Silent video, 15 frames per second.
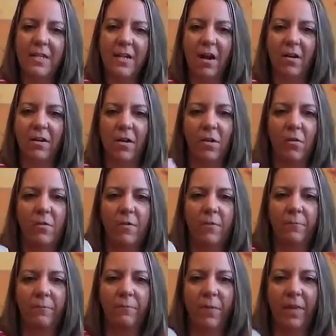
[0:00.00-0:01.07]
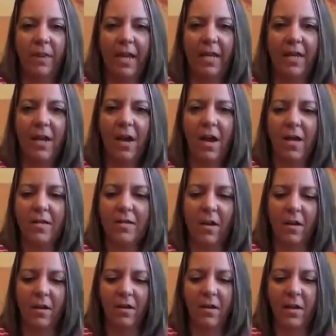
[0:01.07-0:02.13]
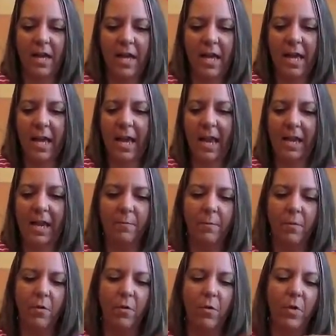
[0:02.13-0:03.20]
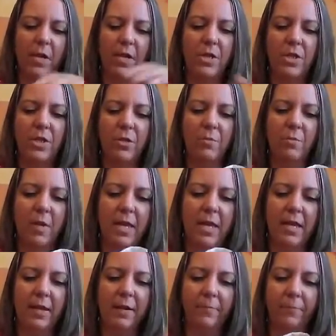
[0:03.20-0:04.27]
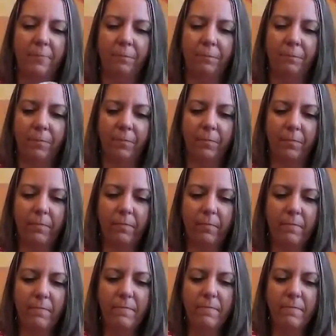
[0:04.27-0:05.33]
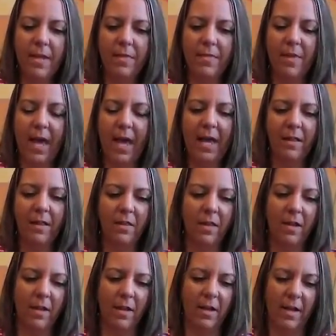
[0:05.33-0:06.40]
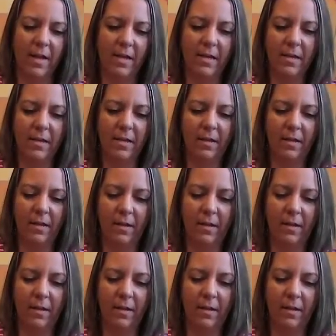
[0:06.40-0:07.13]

a taco, like a hot dog, and I'm going to make that line.